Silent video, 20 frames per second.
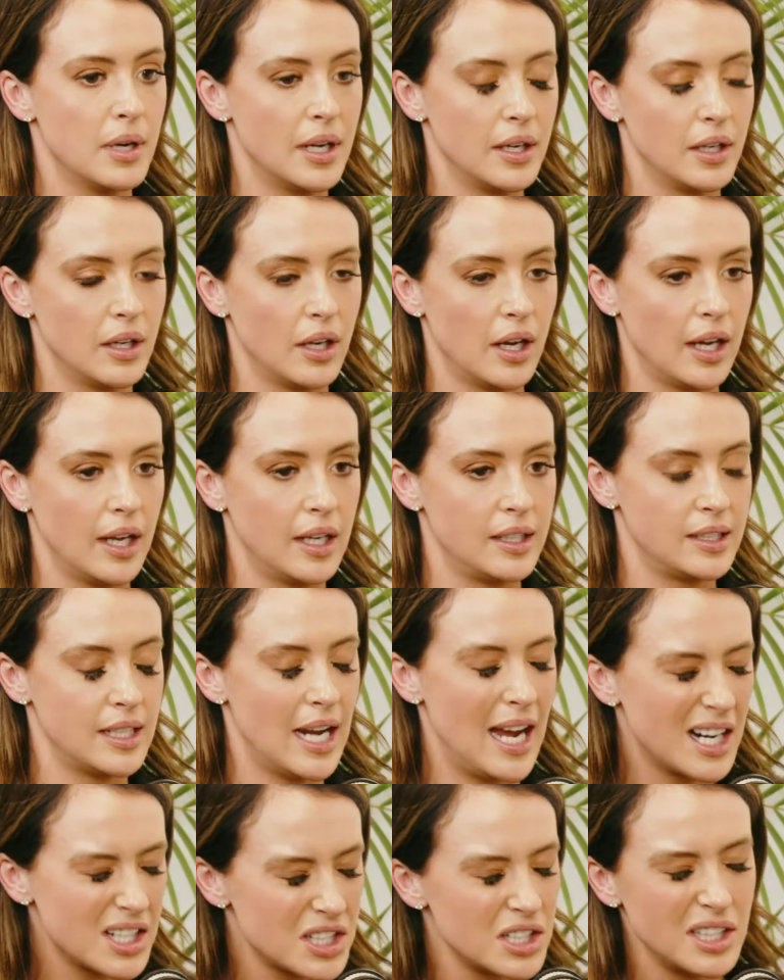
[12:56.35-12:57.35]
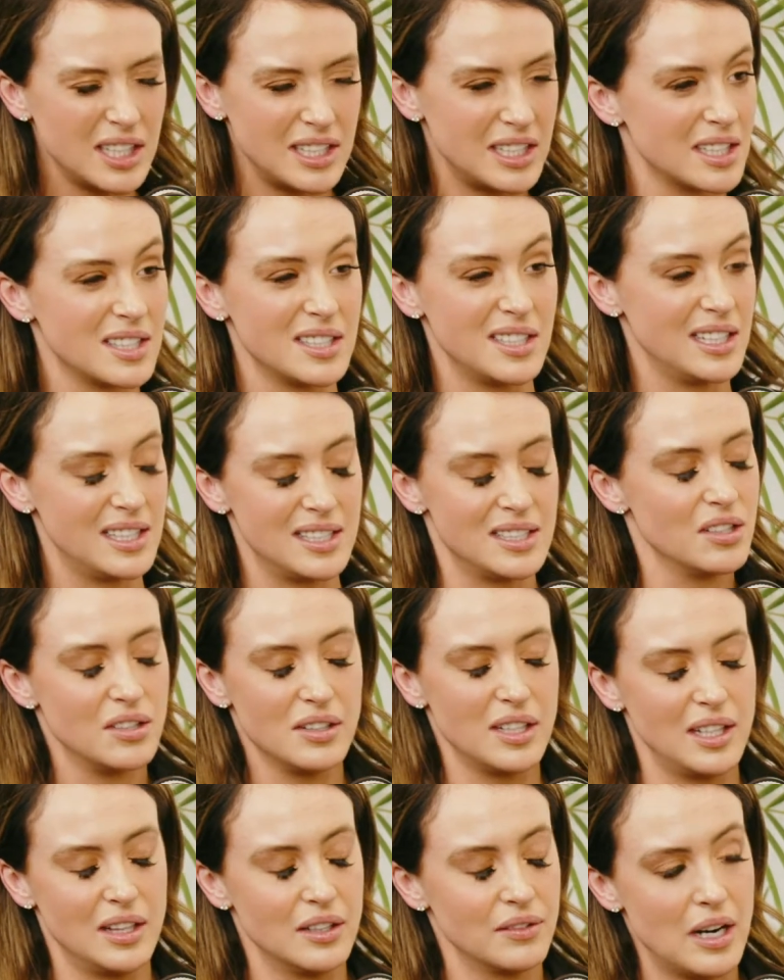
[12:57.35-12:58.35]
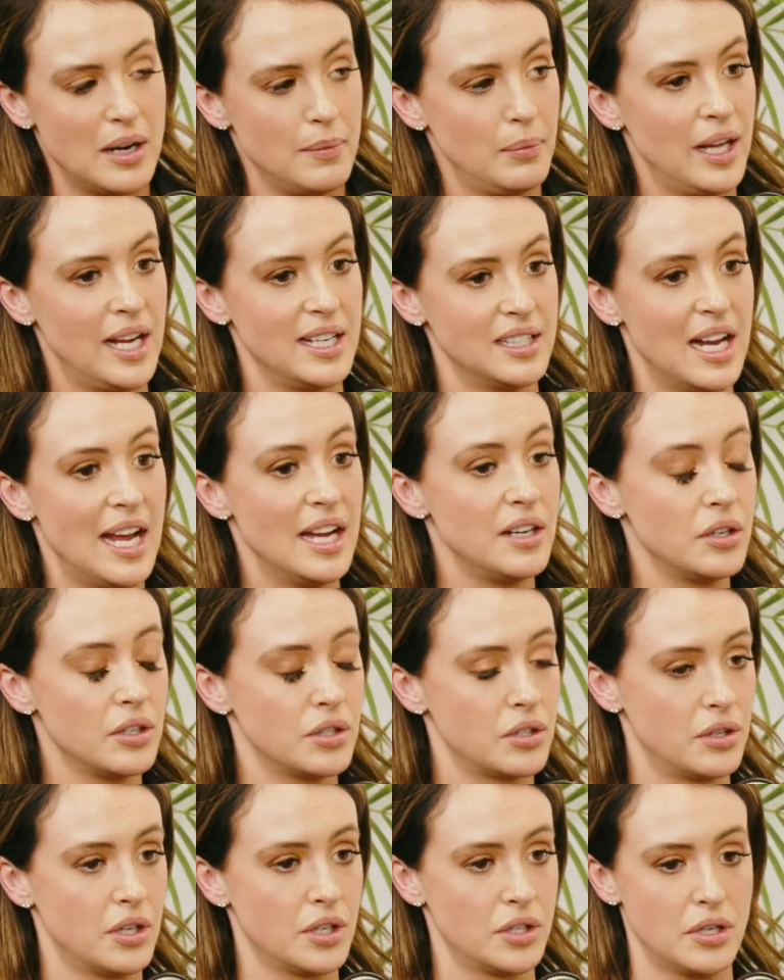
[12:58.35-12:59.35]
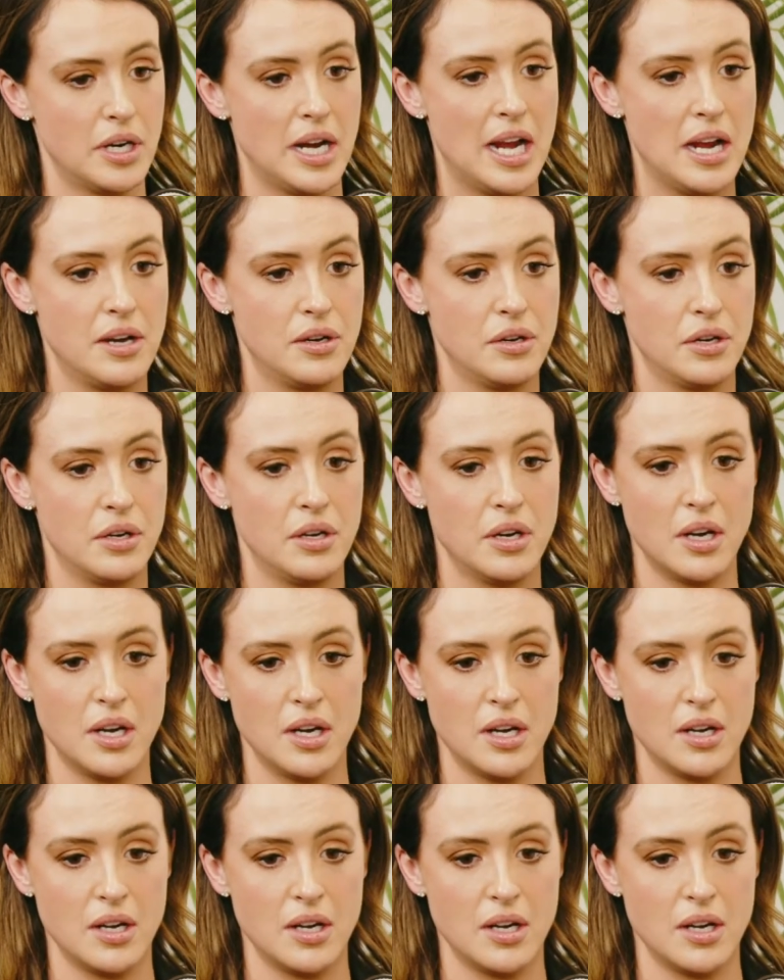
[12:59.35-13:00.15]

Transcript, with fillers: but it actually doesn't, it's not in the right place. I had no structure. I had no